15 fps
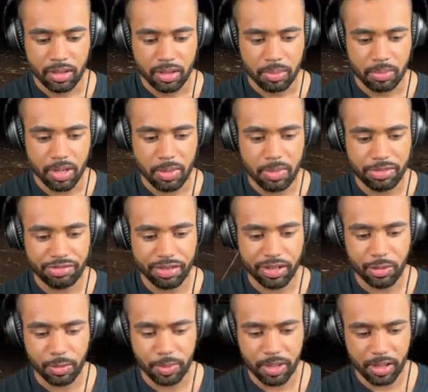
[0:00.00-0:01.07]
Maybe Freddy
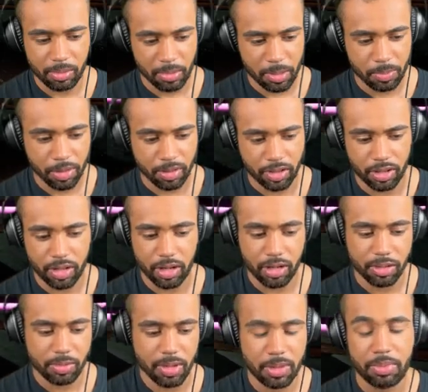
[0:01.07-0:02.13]
will be like my
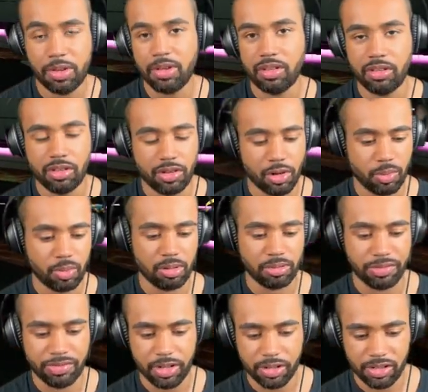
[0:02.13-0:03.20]
bodyguard. Maybe, you know, we're
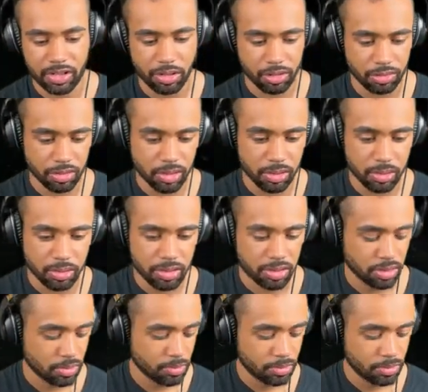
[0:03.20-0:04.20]
reversing the roles.